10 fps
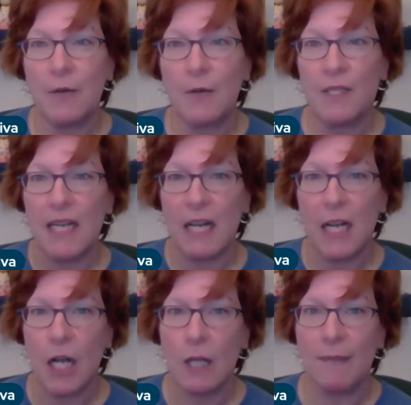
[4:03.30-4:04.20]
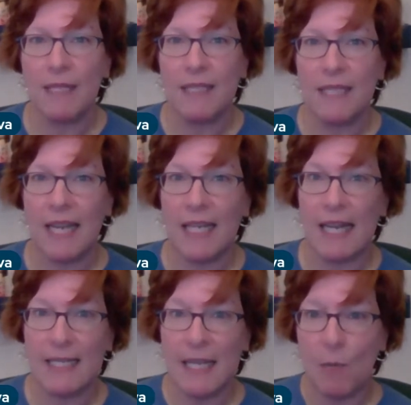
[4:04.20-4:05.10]
it's not a comment. And
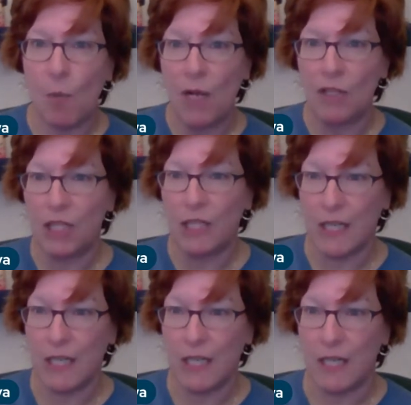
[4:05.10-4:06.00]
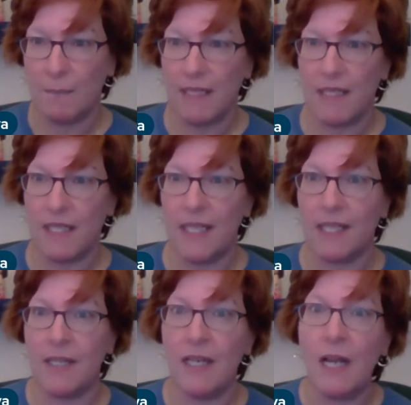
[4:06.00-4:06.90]
as I'm watching the comments
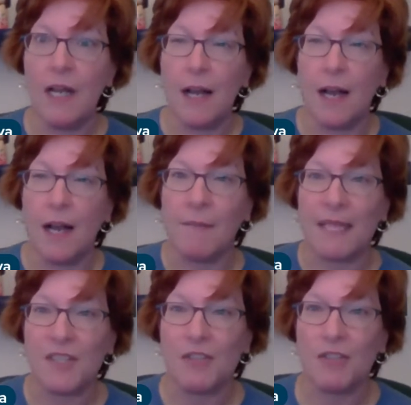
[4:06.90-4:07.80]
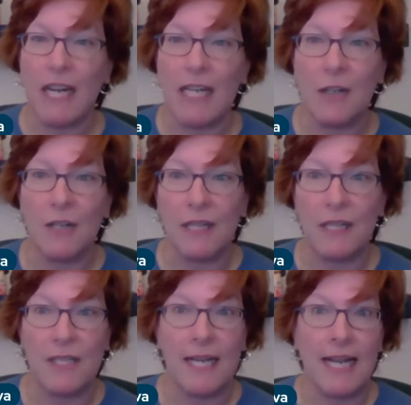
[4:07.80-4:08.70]
here on my screen, I know that
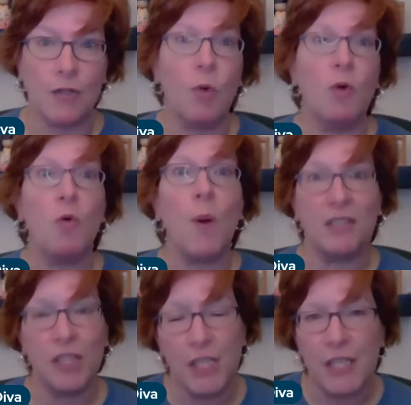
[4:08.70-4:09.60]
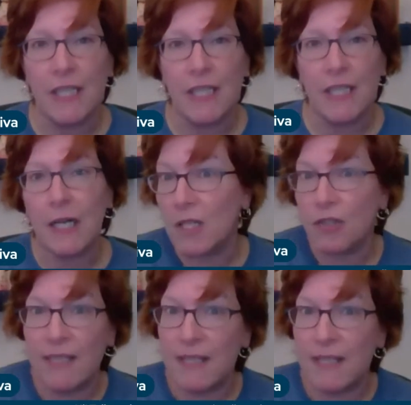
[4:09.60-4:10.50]
there's an actual question and I'll
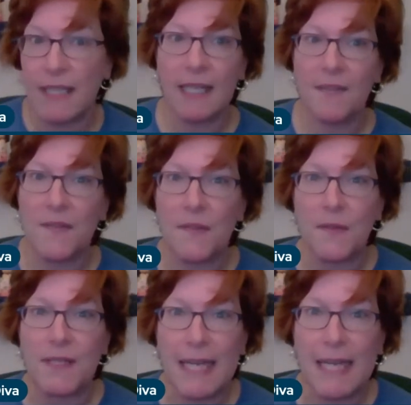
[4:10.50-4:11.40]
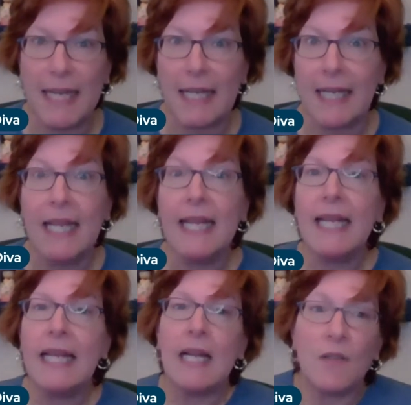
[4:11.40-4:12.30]
address it as soon as I can.
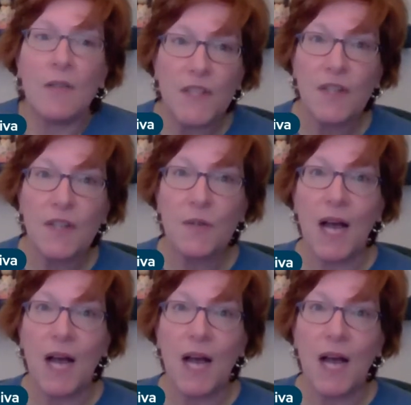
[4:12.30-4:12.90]
And also,